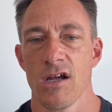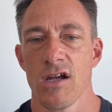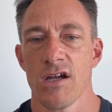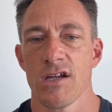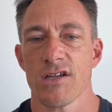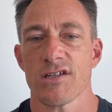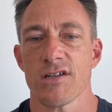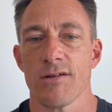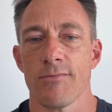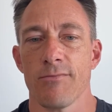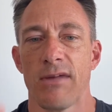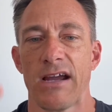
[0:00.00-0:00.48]

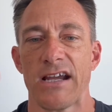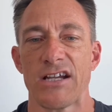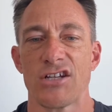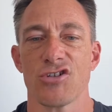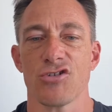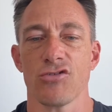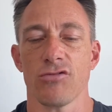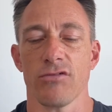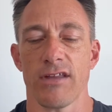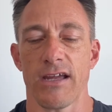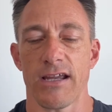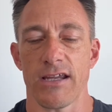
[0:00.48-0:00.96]
So make
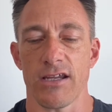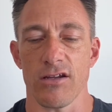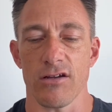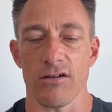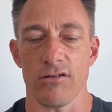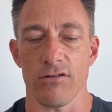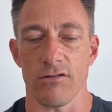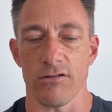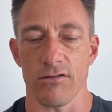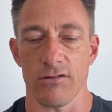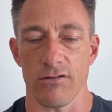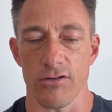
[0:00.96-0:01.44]
sure that
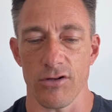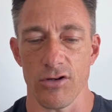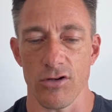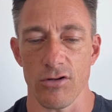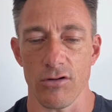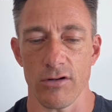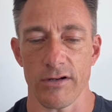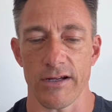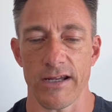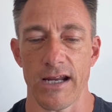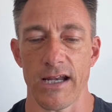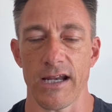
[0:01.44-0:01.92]
you're
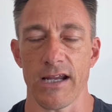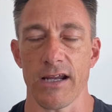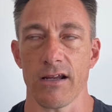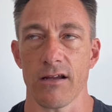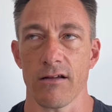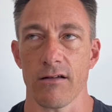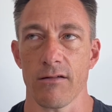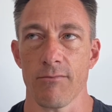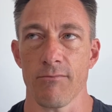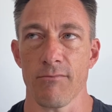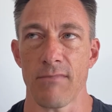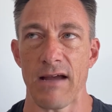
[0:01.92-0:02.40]
not
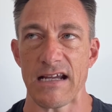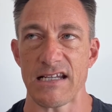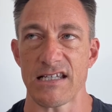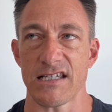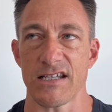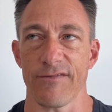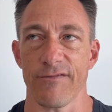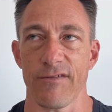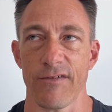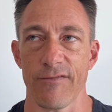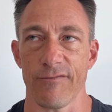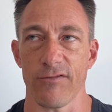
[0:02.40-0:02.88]
getting
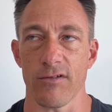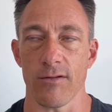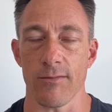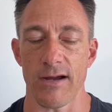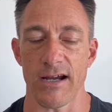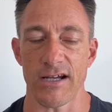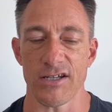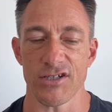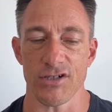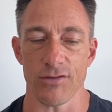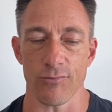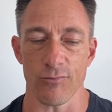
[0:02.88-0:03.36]
massive
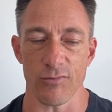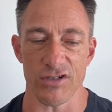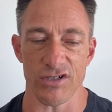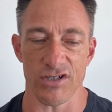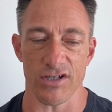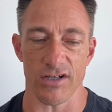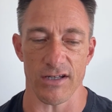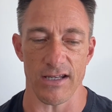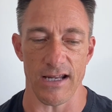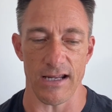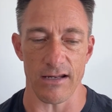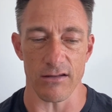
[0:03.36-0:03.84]
inflammation, which
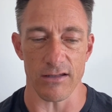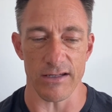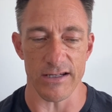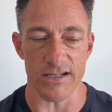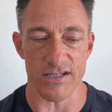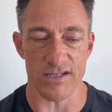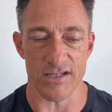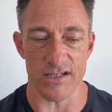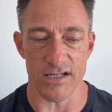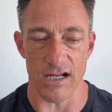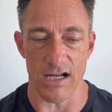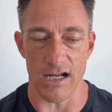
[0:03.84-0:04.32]
can then lead
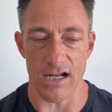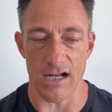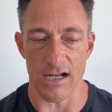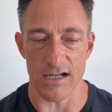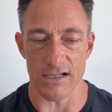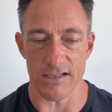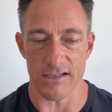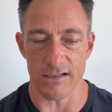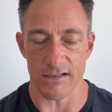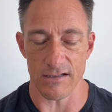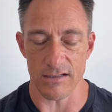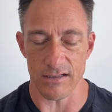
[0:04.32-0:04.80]
to heart
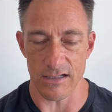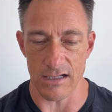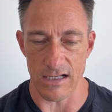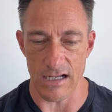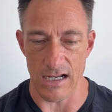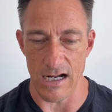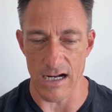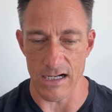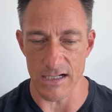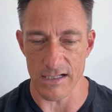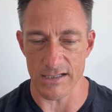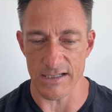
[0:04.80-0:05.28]

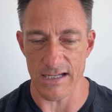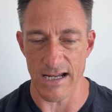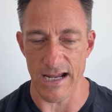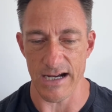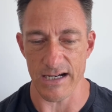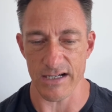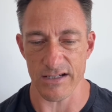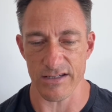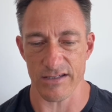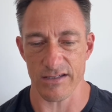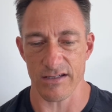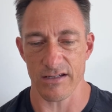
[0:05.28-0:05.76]

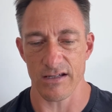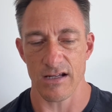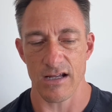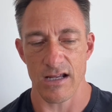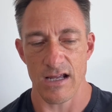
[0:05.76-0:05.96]
attacks.